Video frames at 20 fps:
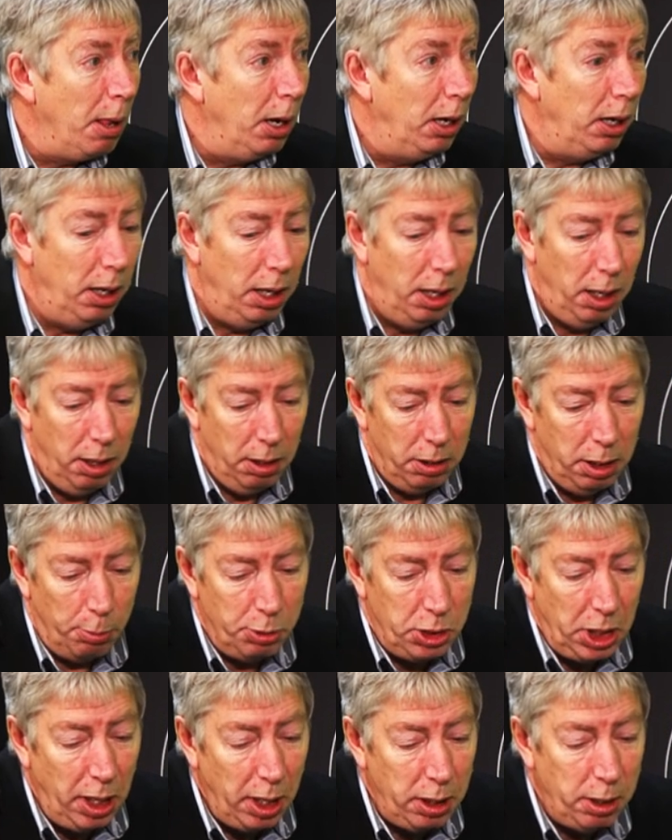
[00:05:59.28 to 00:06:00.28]
Uh, there
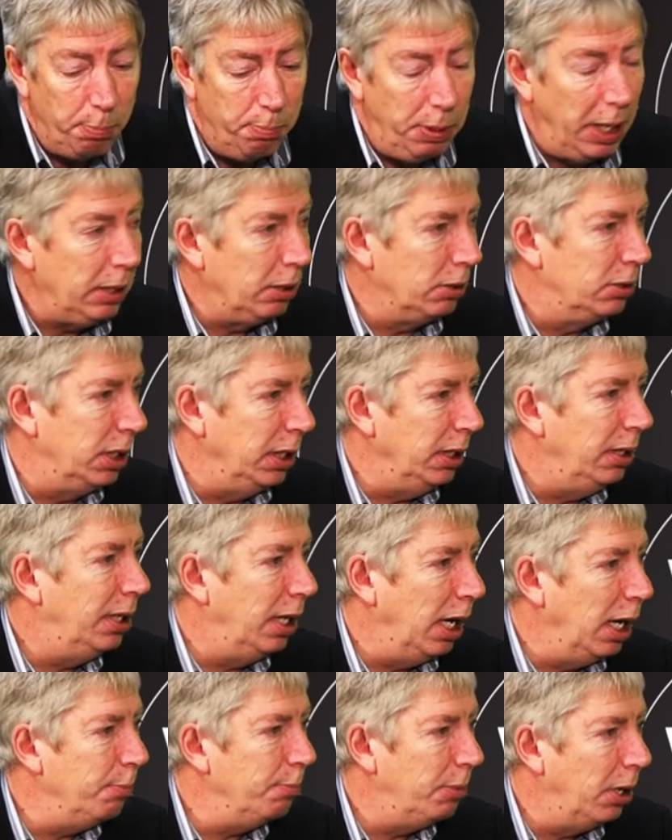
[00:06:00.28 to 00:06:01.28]
was another penalty
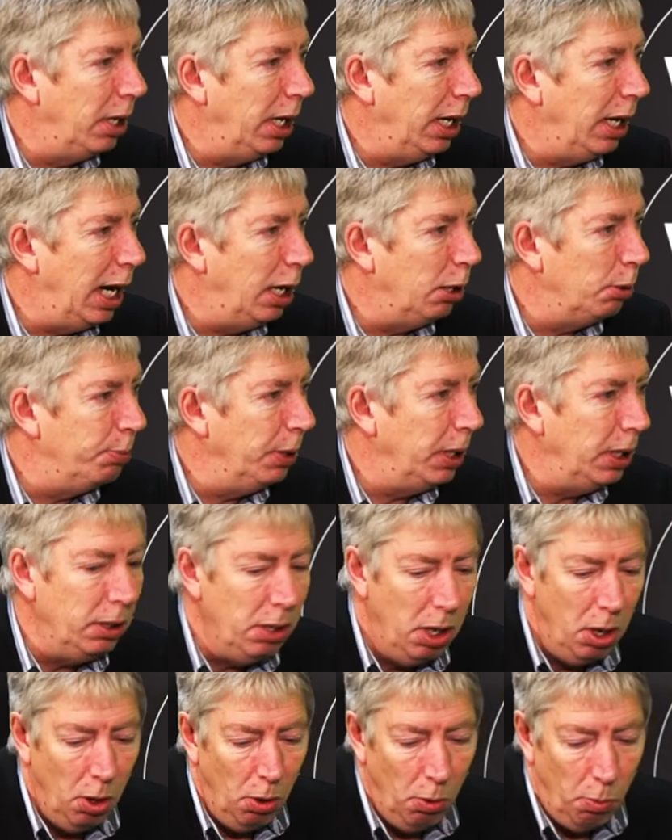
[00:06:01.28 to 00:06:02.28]
claimed by Albion
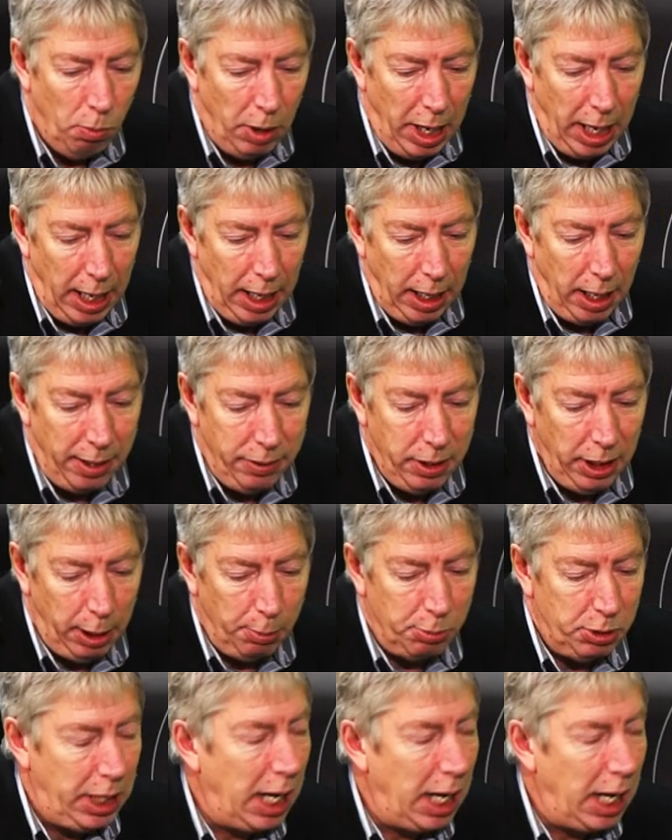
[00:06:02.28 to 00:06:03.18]
where I think it was